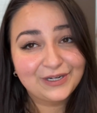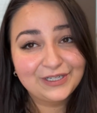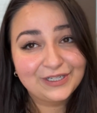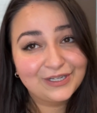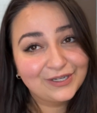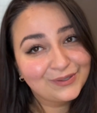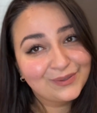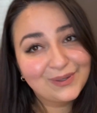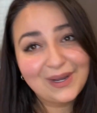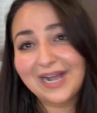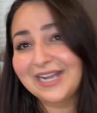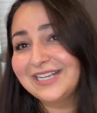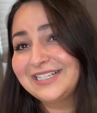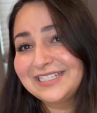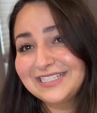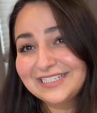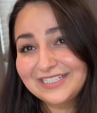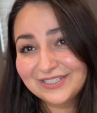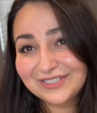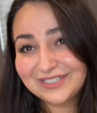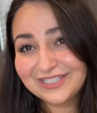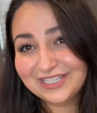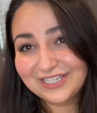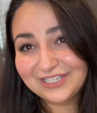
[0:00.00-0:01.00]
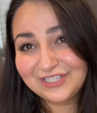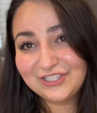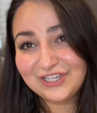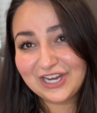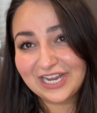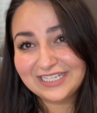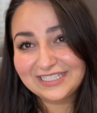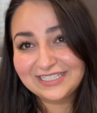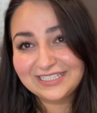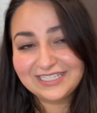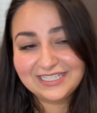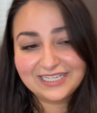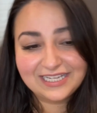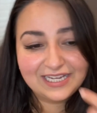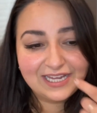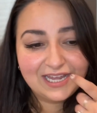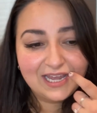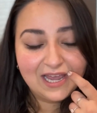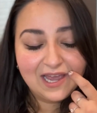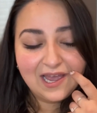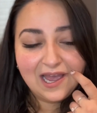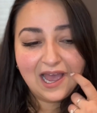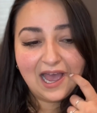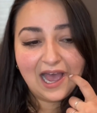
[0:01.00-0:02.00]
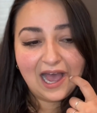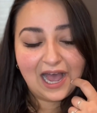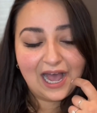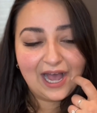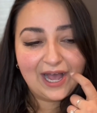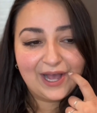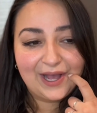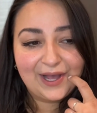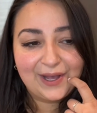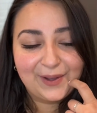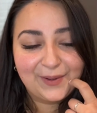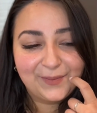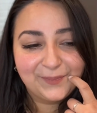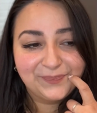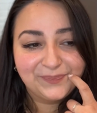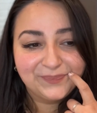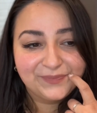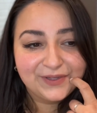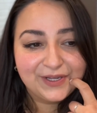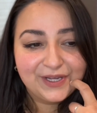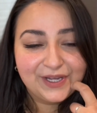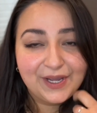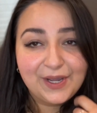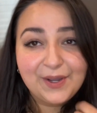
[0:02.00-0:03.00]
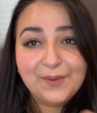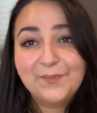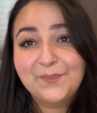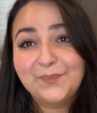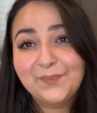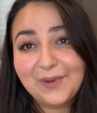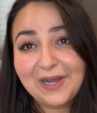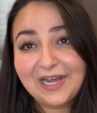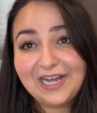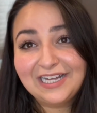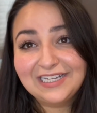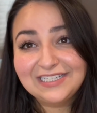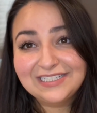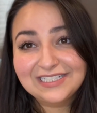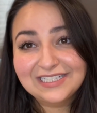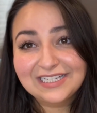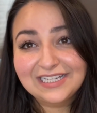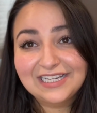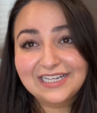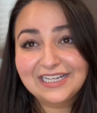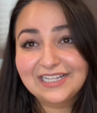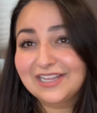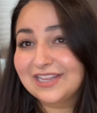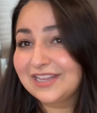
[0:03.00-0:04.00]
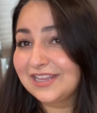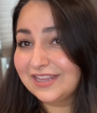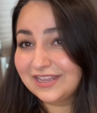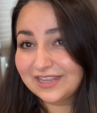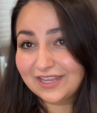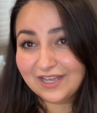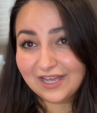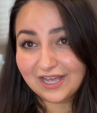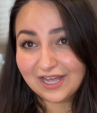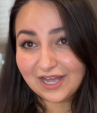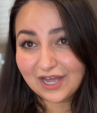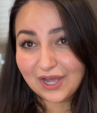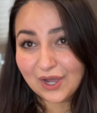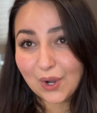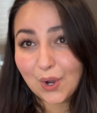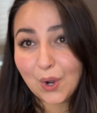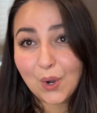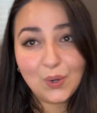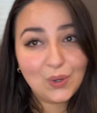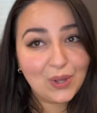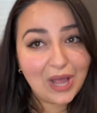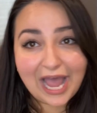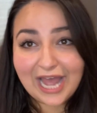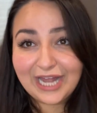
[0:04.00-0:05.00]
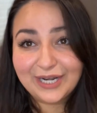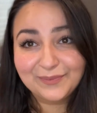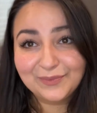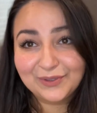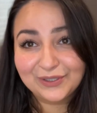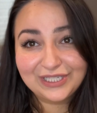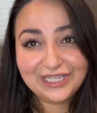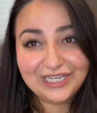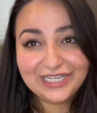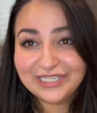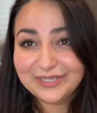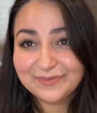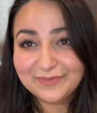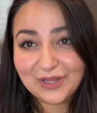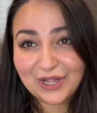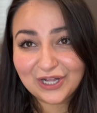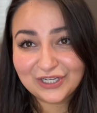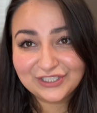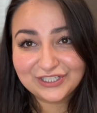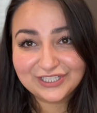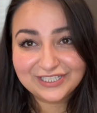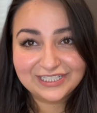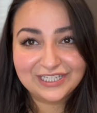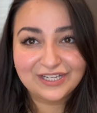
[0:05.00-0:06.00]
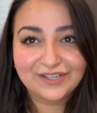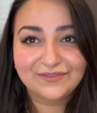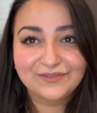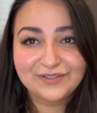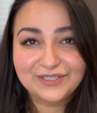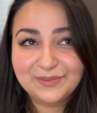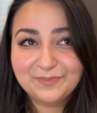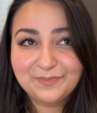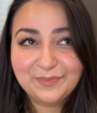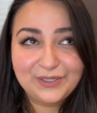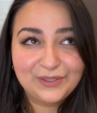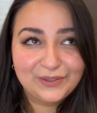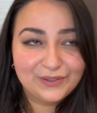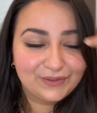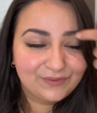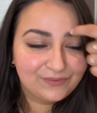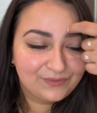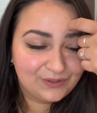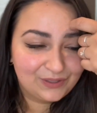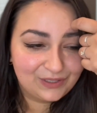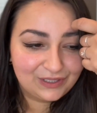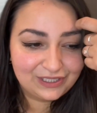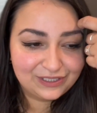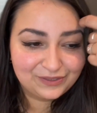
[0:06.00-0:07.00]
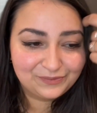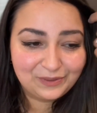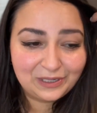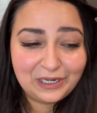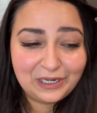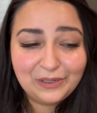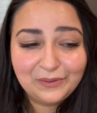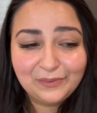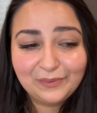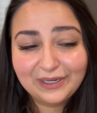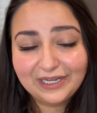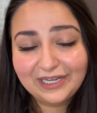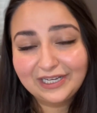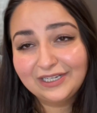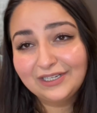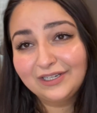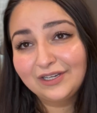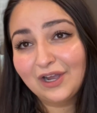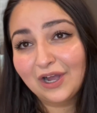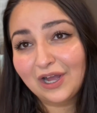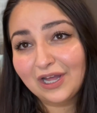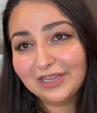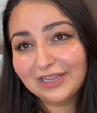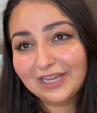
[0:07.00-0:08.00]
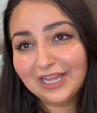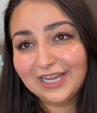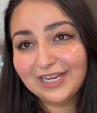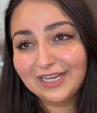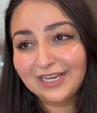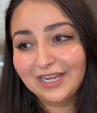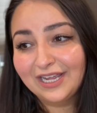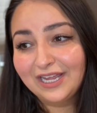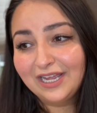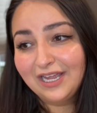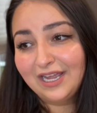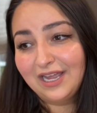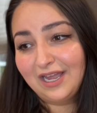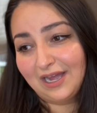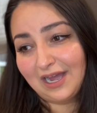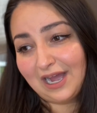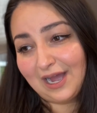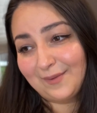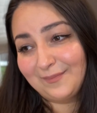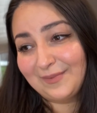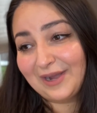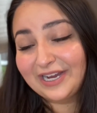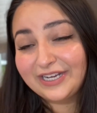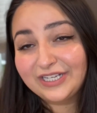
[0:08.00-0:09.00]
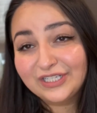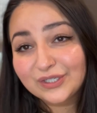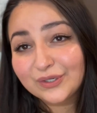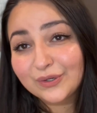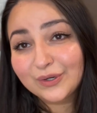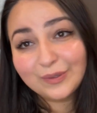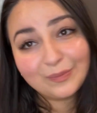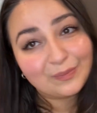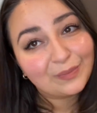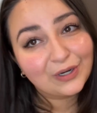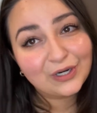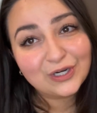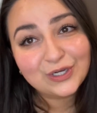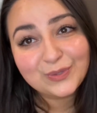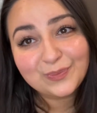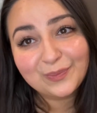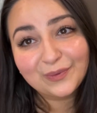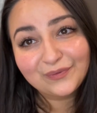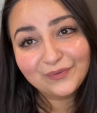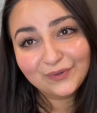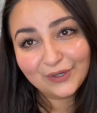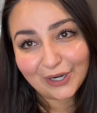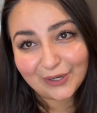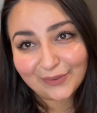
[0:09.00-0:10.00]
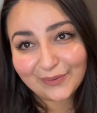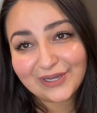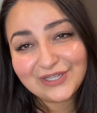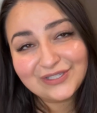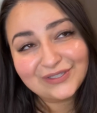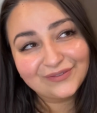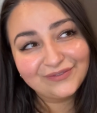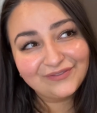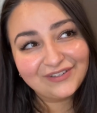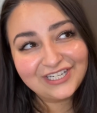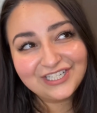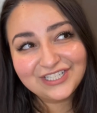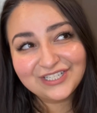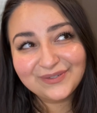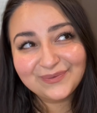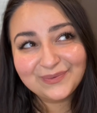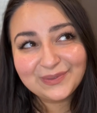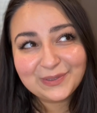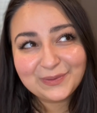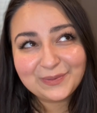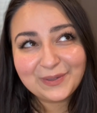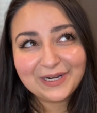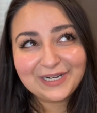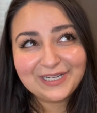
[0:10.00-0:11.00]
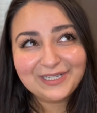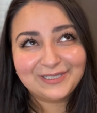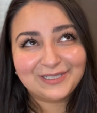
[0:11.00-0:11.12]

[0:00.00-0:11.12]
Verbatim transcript: to go, I still suggest it. Um, but the whole Animal Kingdom Lodge itself is beautiful. And we went and got, like, um, ice cream bars before our reservation was ready.